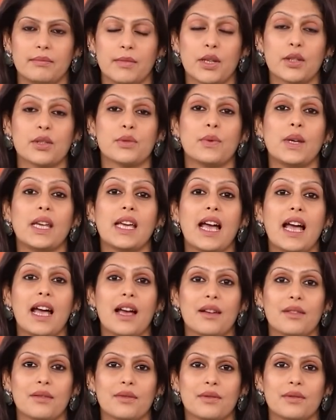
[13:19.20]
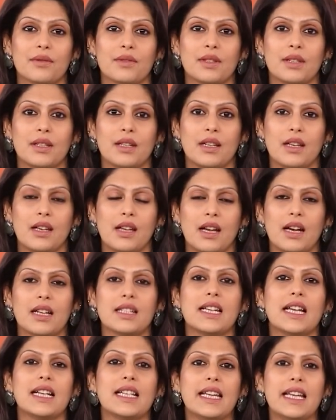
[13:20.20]
Because we have. A
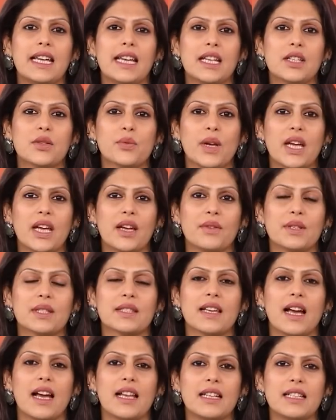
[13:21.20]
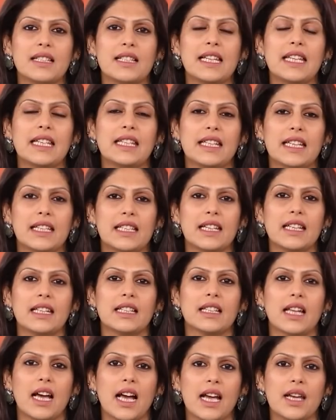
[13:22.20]
deadly heat wave is silently killing
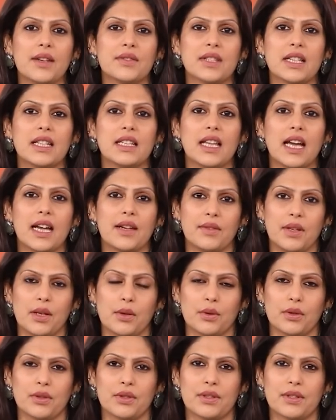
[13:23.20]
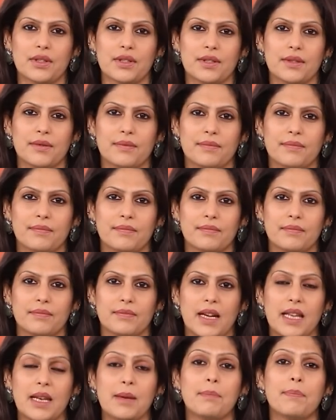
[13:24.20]
lives and livelihoods
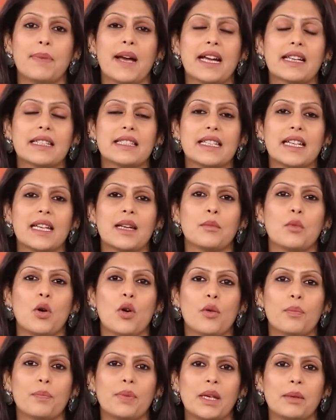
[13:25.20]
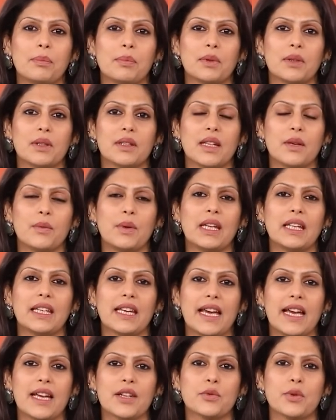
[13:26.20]
and impacting more people than we
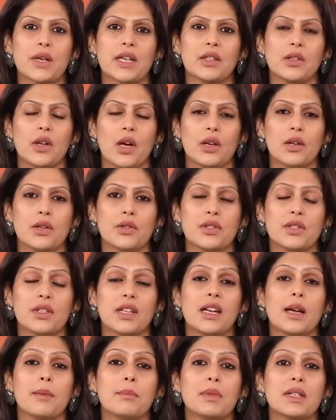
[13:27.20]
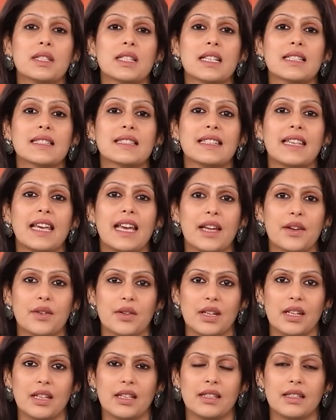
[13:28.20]
care to acknowledge. The numbers are
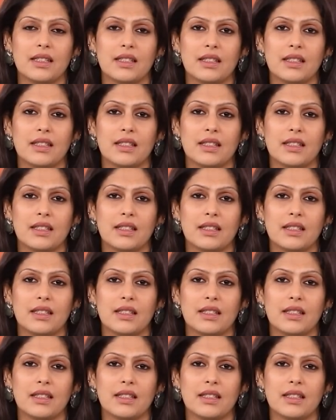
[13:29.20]
scary.